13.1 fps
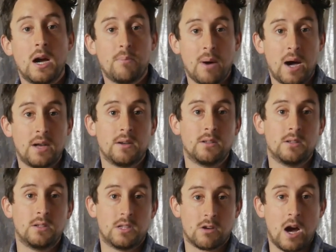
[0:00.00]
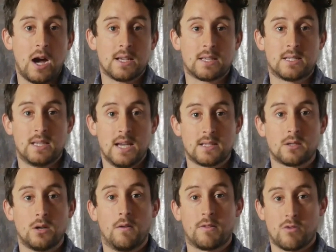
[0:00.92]
but there are
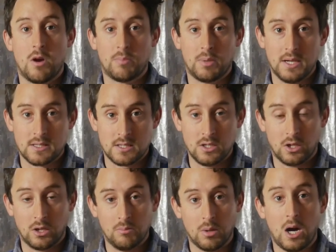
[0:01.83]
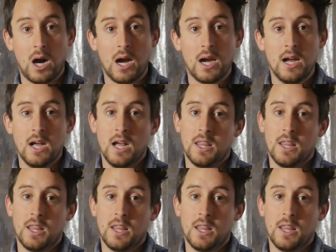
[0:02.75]
sets of throat plates that you can buy